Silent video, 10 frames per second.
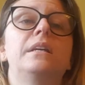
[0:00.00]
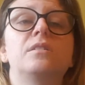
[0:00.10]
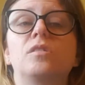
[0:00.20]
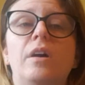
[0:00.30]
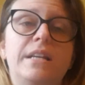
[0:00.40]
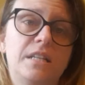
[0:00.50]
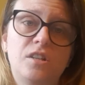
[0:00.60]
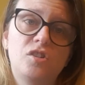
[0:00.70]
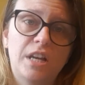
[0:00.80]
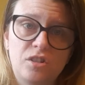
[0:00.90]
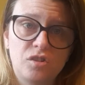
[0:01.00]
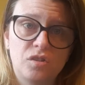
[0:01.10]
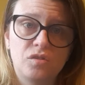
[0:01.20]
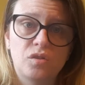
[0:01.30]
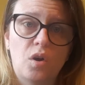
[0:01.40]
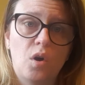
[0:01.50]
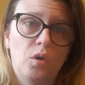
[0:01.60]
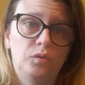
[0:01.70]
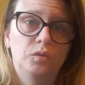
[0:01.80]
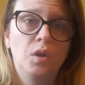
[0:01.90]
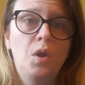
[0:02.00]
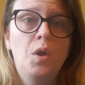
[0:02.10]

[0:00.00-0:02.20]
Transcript: has got any suggestions on